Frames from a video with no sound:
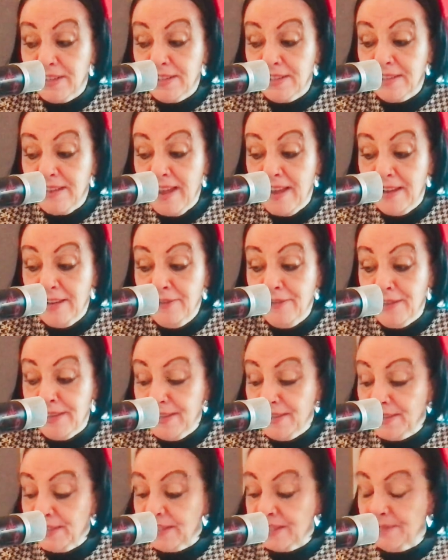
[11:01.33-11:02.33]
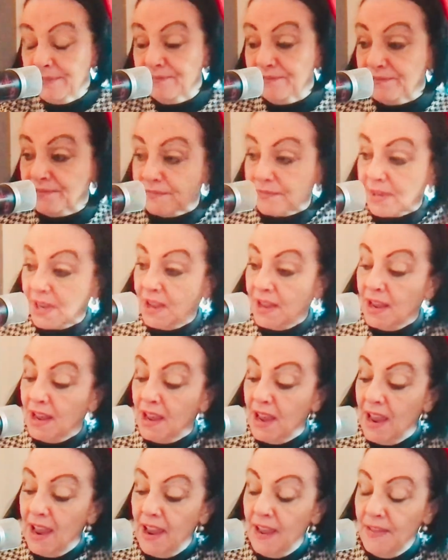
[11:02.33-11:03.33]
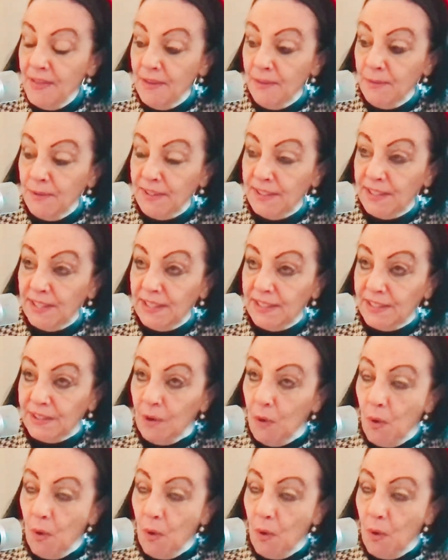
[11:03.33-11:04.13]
Elvis. And there was this